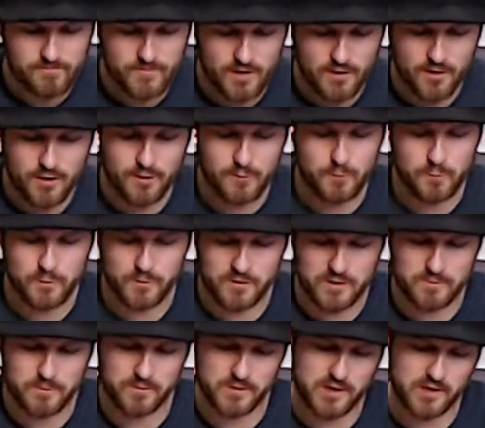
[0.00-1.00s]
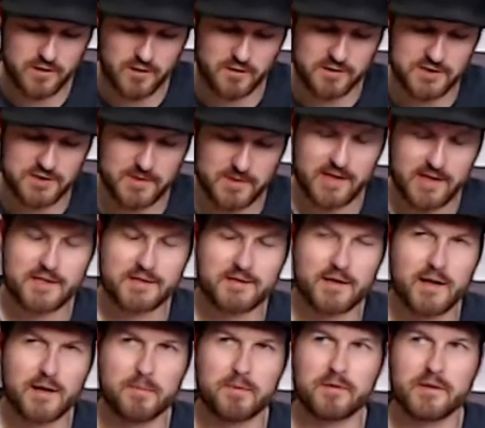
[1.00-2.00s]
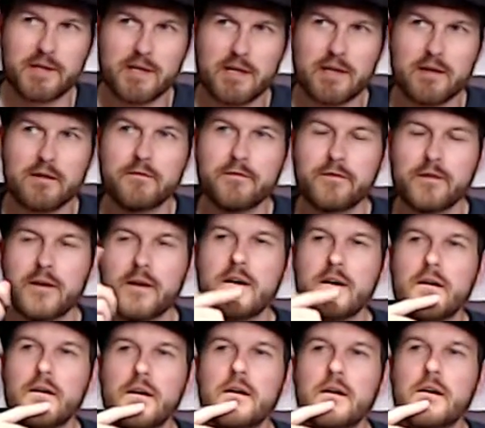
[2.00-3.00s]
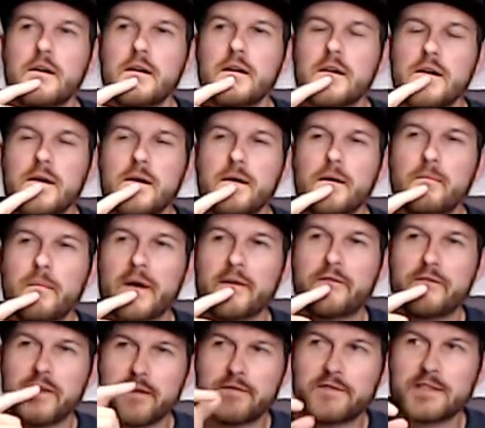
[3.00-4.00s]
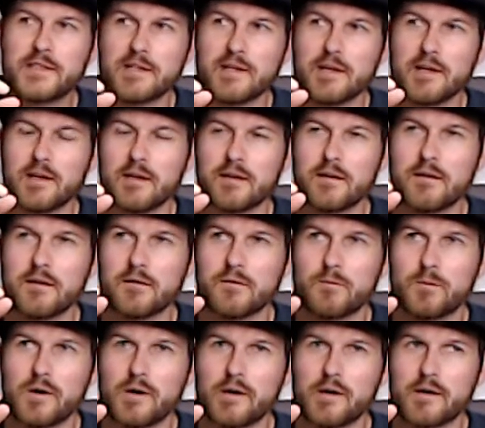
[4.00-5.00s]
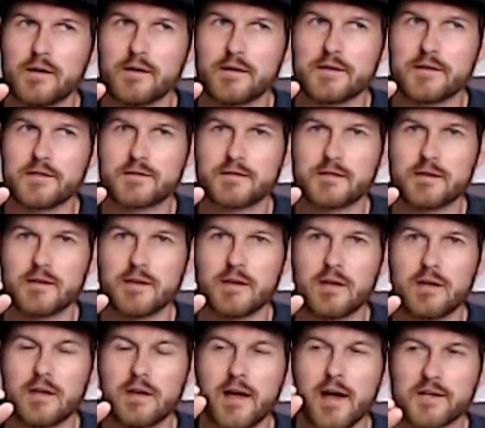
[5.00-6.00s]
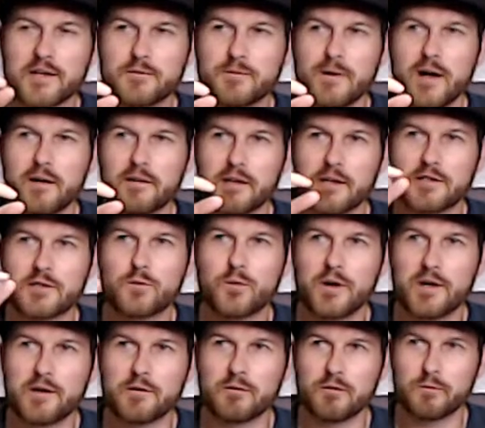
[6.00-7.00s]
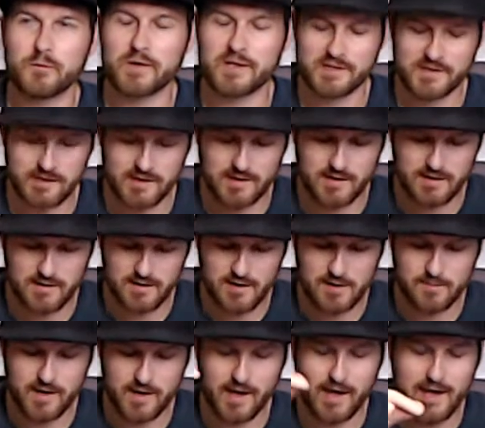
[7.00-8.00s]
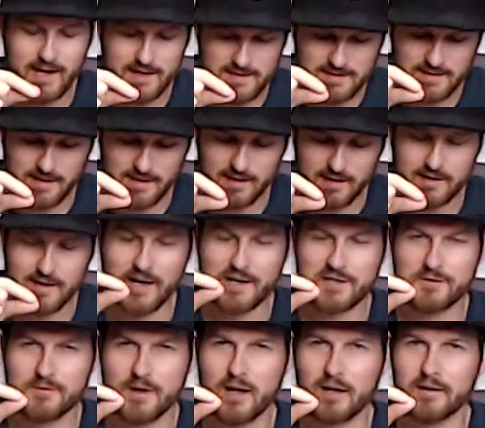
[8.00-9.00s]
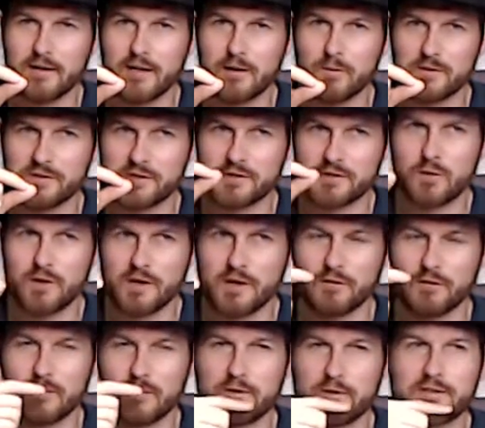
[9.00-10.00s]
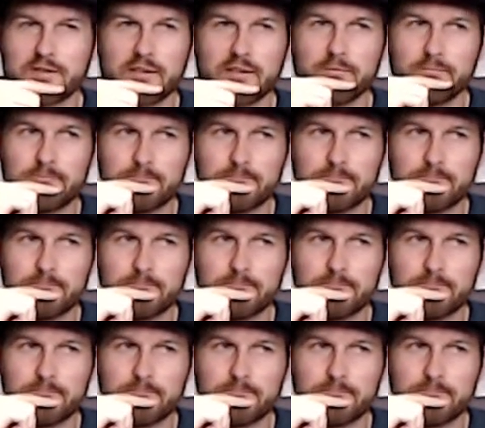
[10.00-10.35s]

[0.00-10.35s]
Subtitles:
are really, really close because I believe my 15 was in actuality a 20-year-old whiskey and my 18 in actuality was a 20-year-old whiskey.